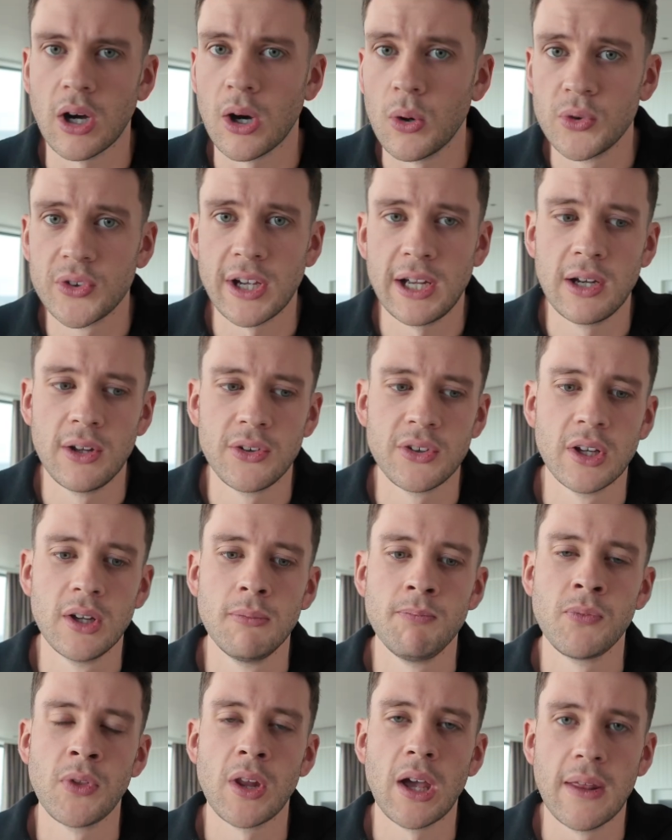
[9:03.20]
wholesalers,
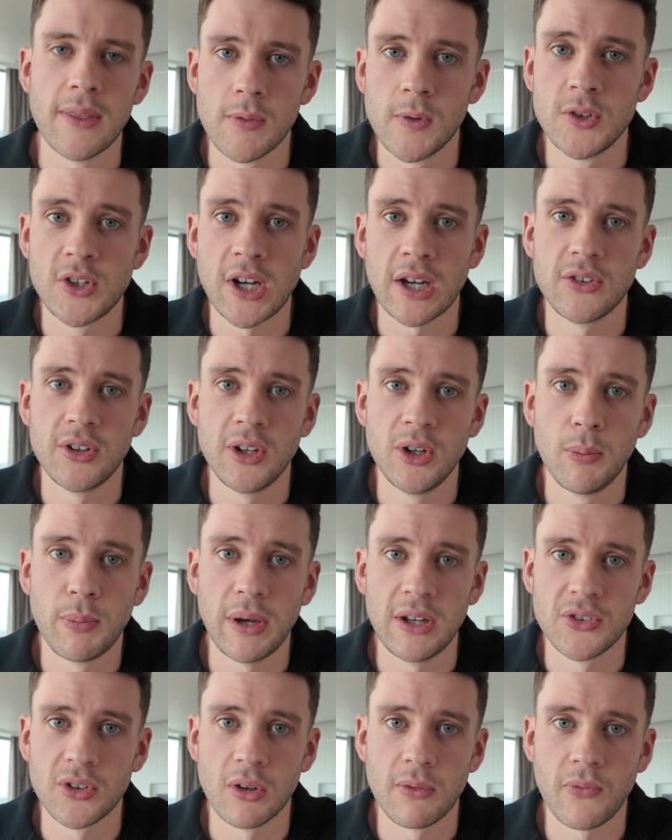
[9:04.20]
and they're rejecting you
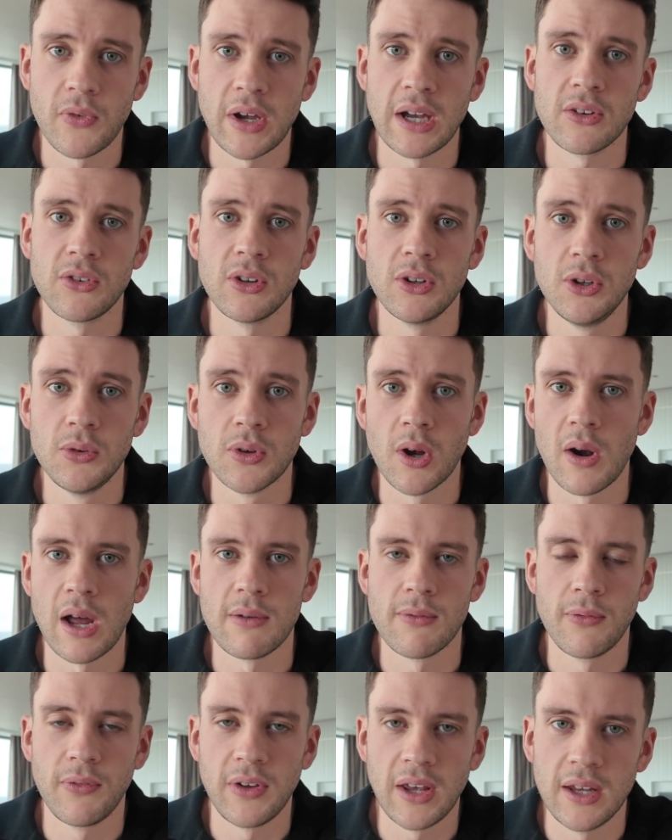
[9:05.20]
based on the fact you don't
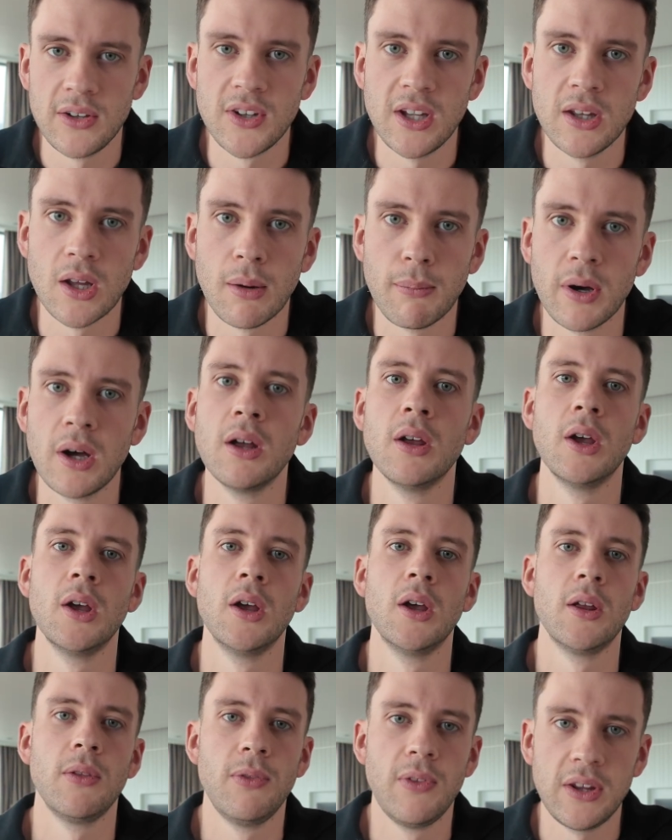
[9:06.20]
have a VAT number.
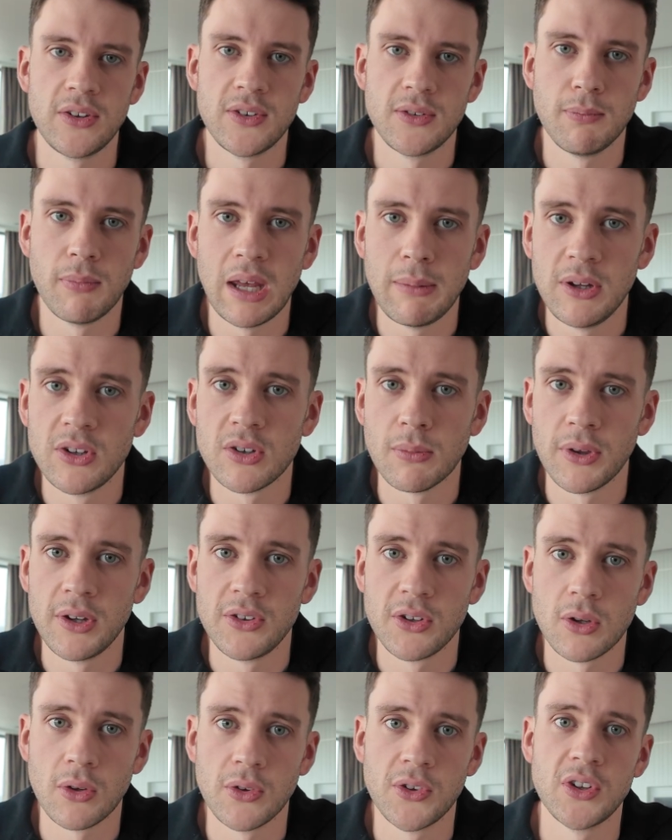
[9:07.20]
This may be something
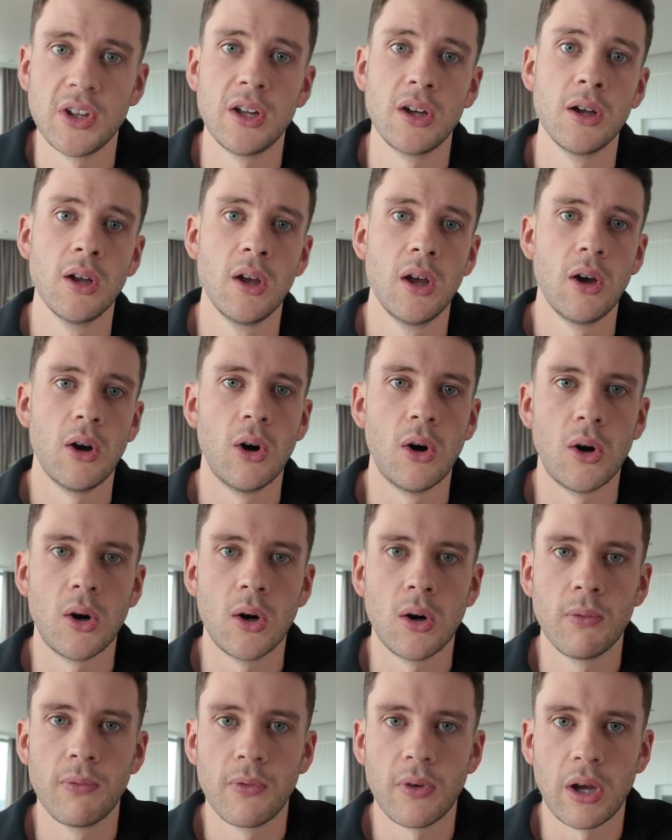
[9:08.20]
to consider
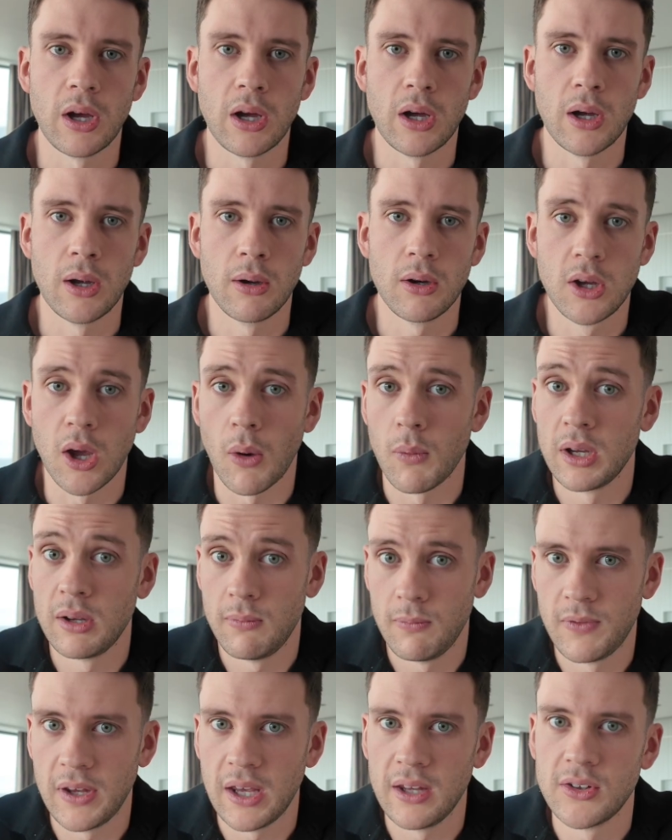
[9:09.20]
of going
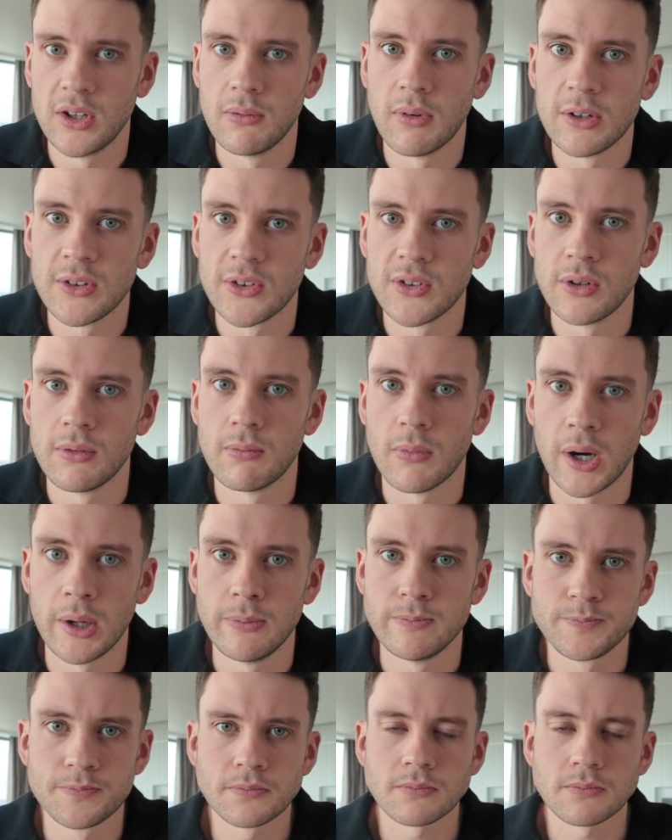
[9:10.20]
VAT registered, right?